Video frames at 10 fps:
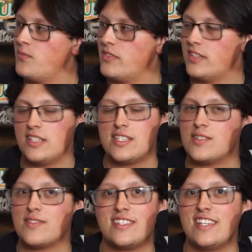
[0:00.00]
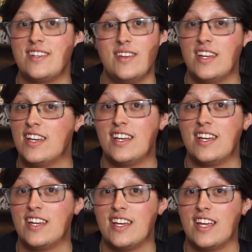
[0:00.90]
That shit
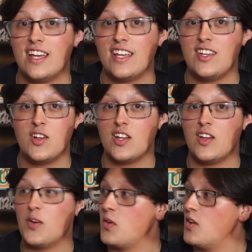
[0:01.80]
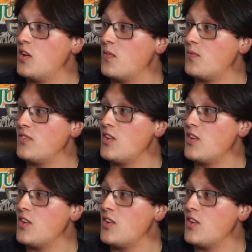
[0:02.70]
was good as hell.